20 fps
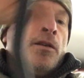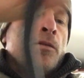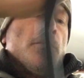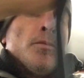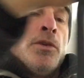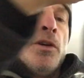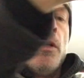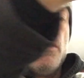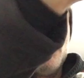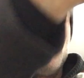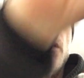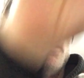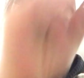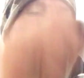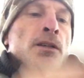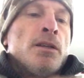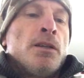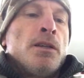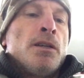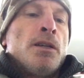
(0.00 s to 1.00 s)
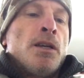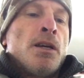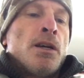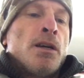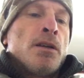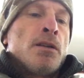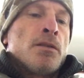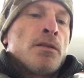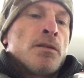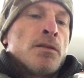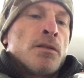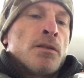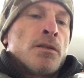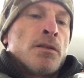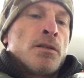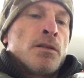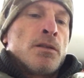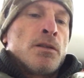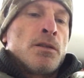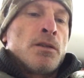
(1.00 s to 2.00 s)
But yeah,
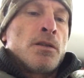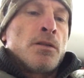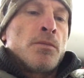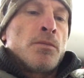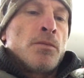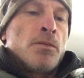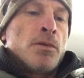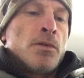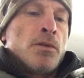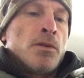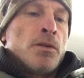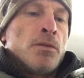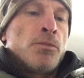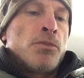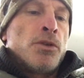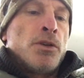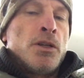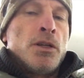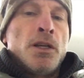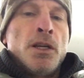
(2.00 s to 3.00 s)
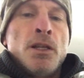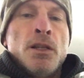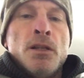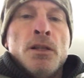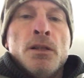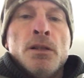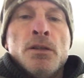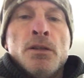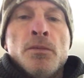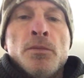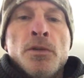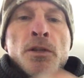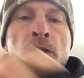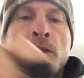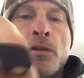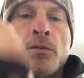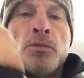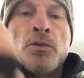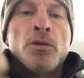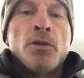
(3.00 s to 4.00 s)
just appreciate a little bit of
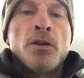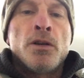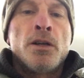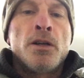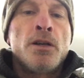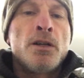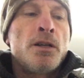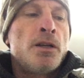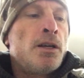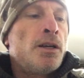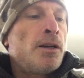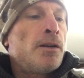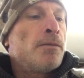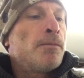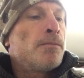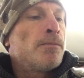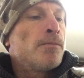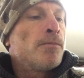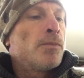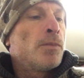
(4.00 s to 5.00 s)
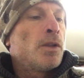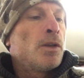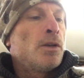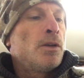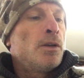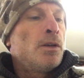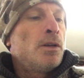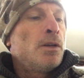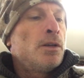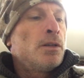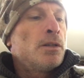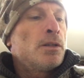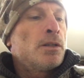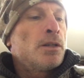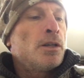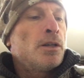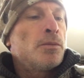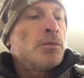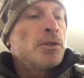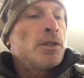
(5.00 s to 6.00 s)
support here and there. Just
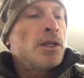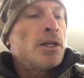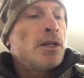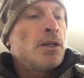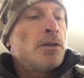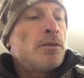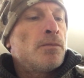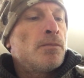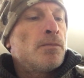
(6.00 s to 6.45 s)
helps out.